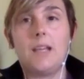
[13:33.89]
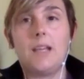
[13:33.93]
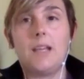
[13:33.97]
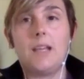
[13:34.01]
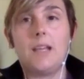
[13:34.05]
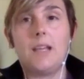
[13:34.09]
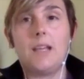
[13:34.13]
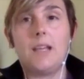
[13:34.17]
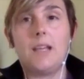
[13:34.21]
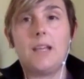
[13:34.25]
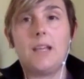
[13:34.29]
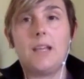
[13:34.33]

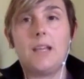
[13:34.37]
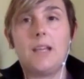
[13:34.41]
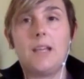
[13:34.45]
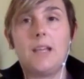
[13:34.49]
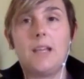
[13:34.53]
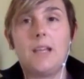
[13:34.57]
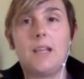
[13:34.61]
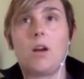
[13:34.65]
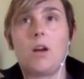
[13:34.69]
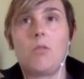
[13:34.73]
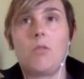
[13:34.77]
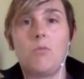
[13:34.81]
because they
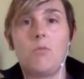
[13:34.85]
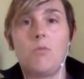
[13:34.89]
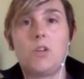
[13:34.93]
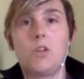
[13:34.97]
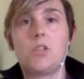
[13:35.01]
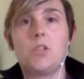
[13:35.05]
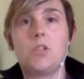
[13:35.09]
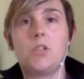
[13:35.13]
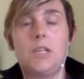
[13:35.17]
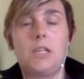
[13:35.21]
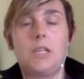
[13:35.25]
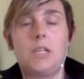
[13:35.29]
were an
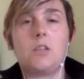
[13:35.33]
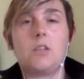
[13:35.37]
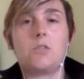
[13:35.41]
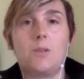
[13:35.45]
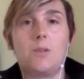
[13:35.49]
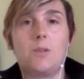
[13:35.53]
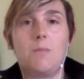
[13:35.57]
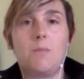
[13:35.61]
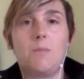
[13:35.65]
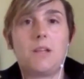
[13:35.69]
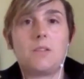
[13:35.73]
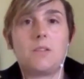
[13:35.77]
original
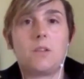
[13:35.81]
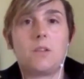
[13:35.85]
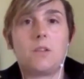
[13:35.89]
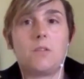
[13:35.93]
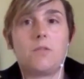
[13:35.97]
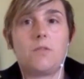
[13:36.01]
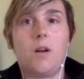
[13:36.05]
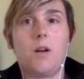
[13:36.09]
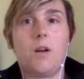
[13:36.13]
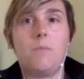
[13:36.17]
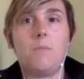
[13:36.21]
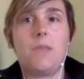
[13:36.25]
industry
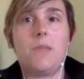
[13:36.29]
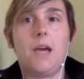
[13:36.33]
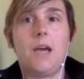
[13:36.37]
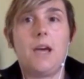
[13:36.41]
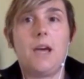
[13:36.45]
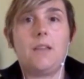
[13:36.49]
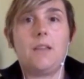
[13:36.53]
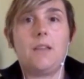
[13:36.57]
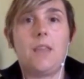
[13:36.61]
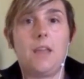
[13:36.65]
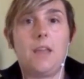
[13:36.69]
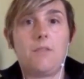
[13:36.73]
mentor from
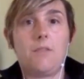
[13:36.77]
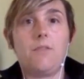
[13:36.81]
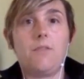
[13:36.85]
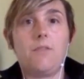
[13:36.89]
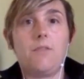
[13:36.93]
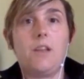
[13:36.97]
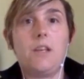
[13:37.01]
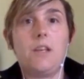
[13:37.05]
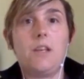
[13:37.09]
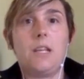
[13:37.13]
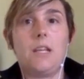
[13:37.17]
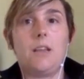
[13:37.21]
that
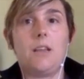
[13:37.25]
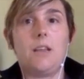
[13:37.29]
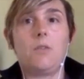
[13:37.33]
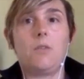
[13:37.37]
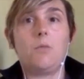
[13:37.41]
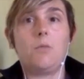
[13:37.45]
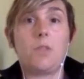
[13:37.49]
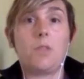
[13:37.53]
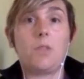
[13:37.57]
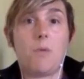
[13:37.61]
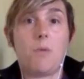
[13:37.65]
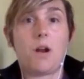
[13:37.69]
funding
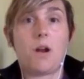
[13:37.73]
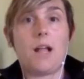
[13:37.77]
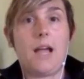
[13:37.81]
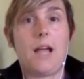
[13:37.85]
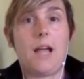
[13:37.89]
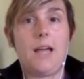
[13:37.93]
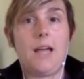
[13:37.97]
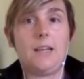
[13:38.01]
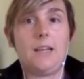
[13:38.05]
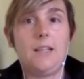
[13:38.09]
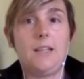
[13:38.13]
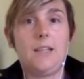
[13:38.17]
with
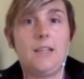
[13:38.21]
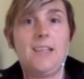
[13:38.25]
Marquette.